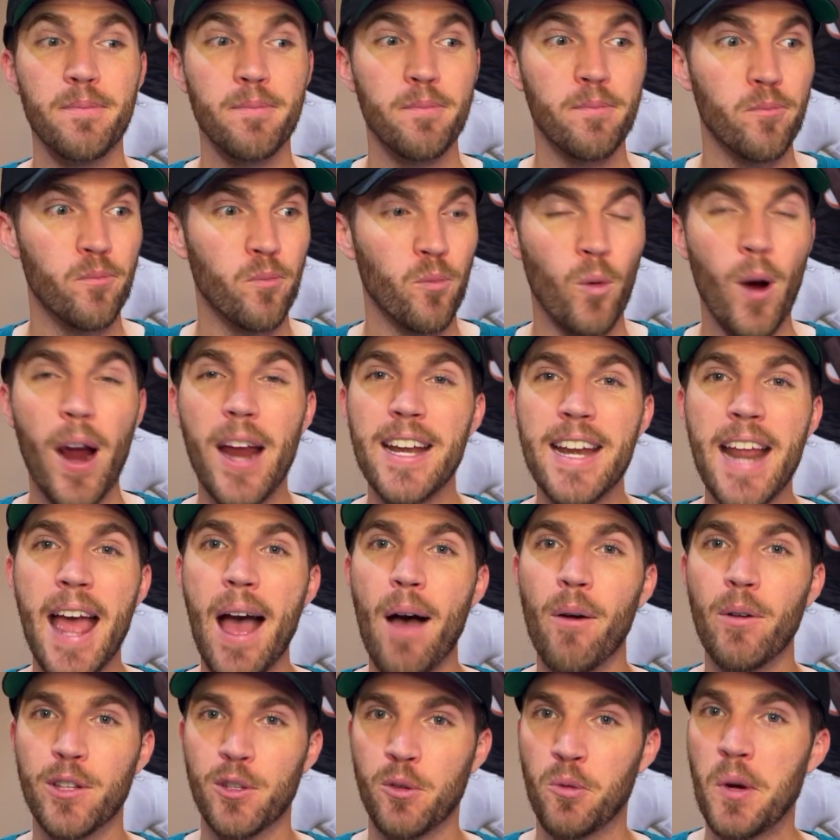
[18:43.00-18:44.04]
Right
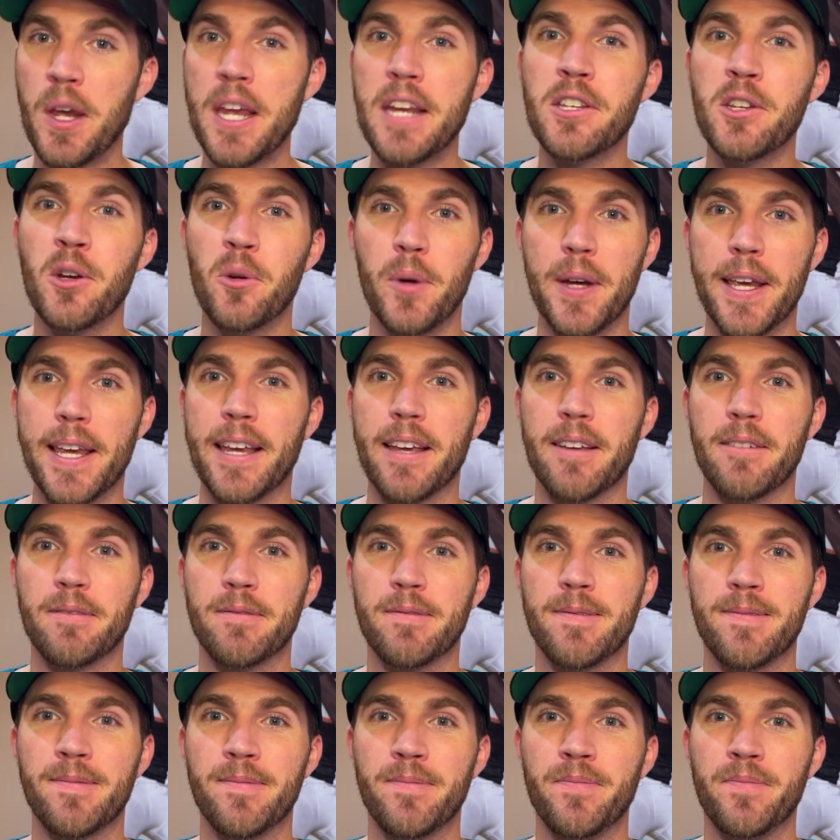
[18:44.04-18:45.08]
now, it's week to week.
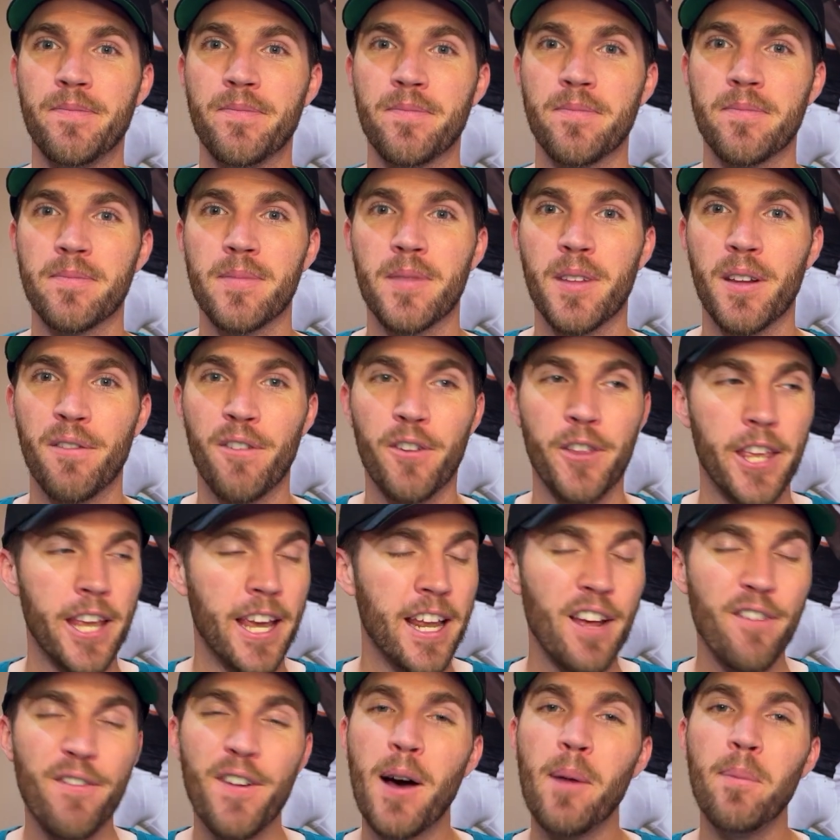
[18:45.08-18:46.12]
For the
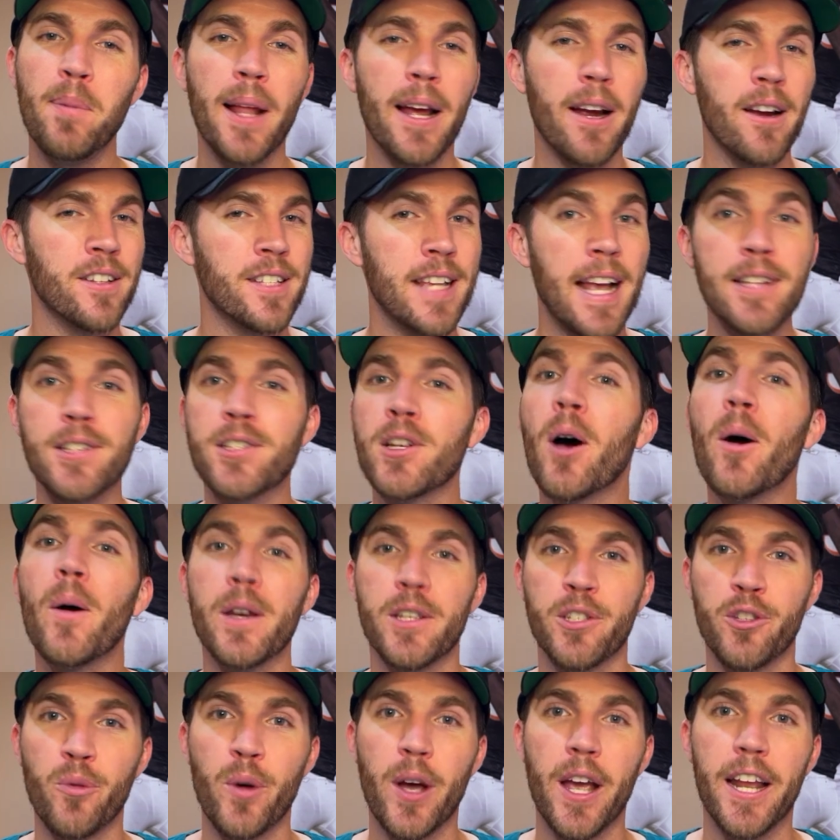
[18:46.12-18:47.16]
NFL players, that's
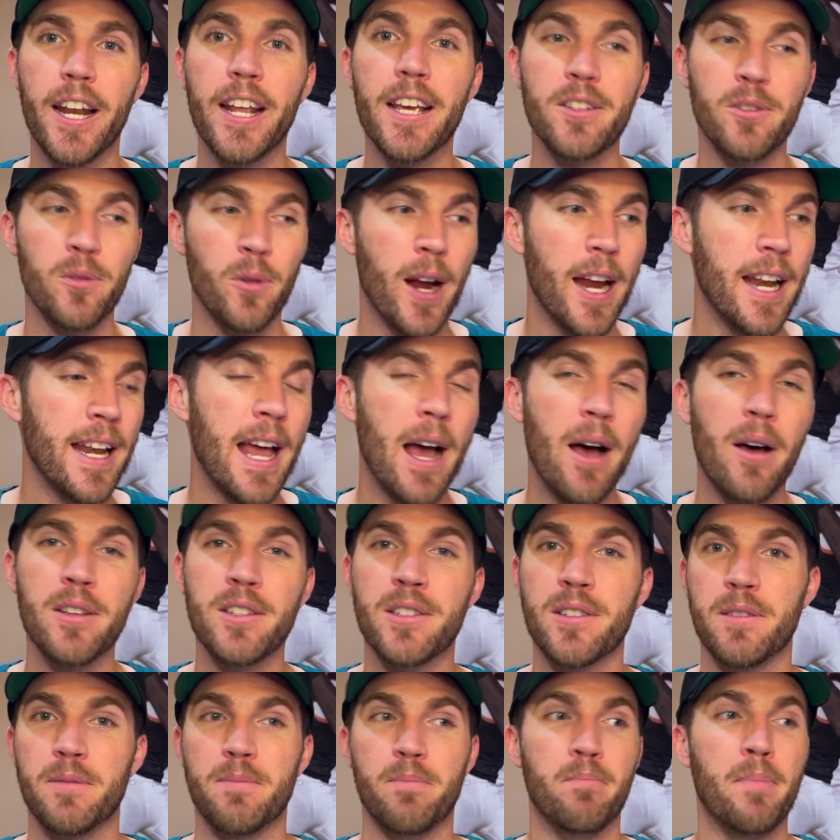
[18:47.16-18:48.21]
always the way it is. Right now,
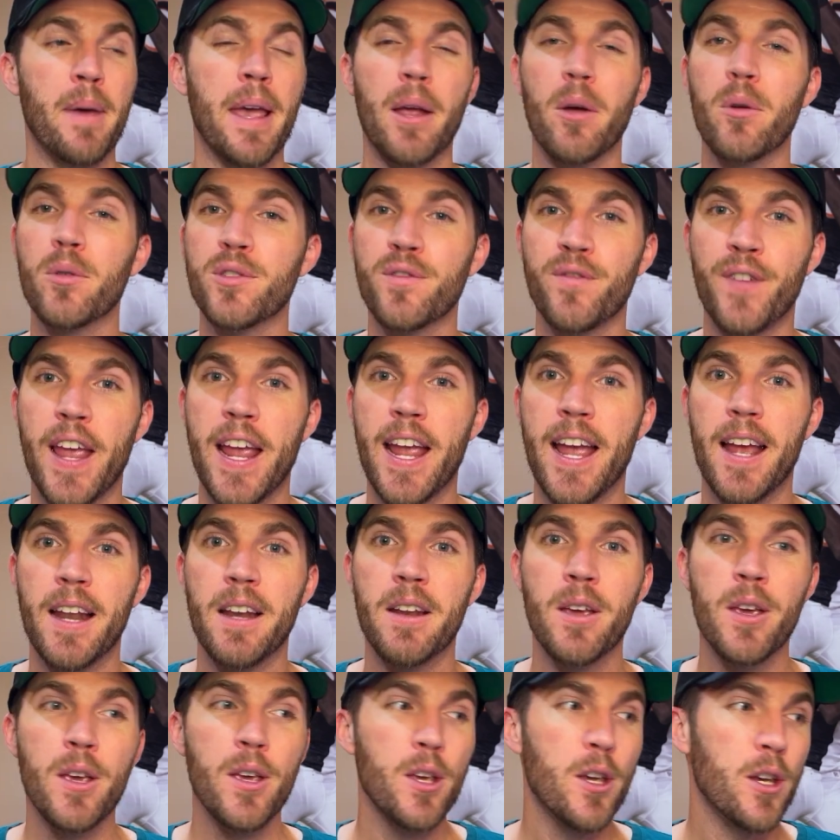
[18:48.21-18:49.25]
as a Bengals
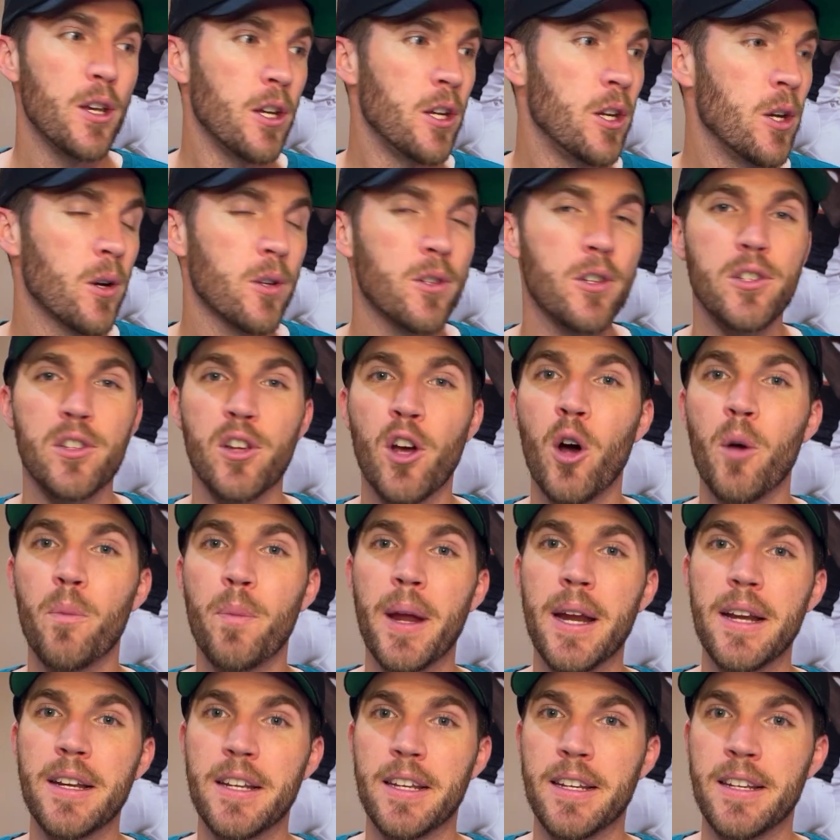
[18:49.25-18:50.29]
fan, you're just
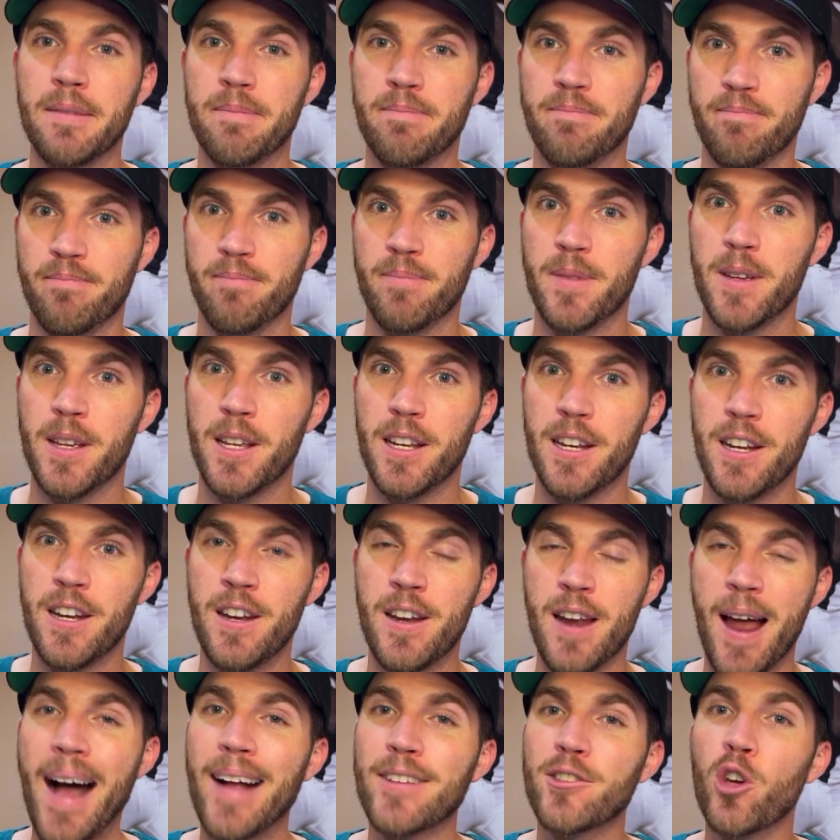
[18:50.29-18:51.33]
hoping to
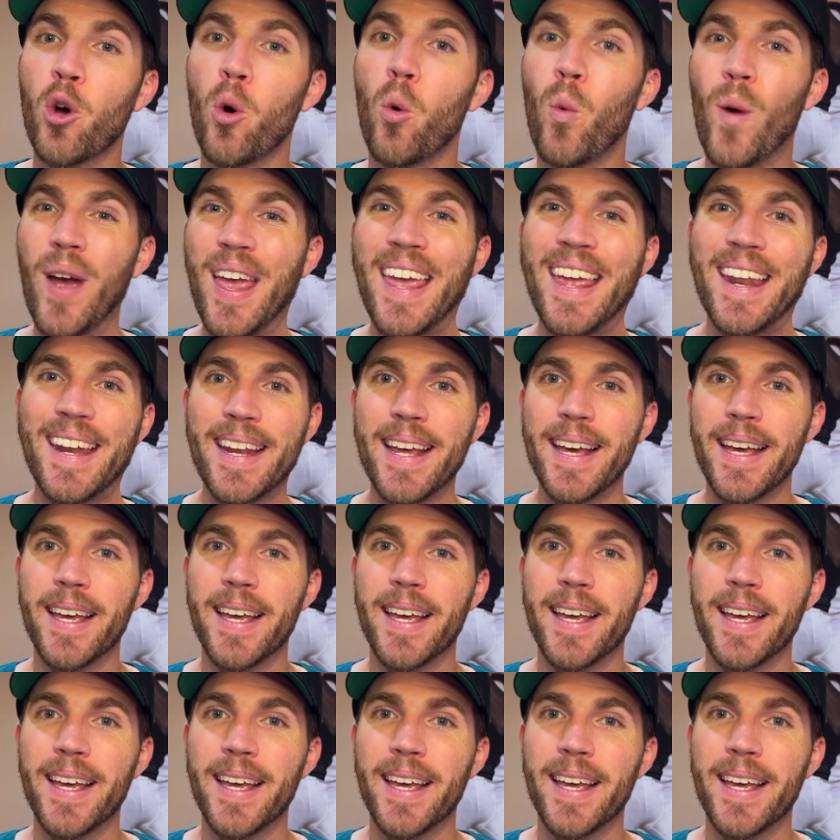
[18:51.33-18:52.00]
notch a win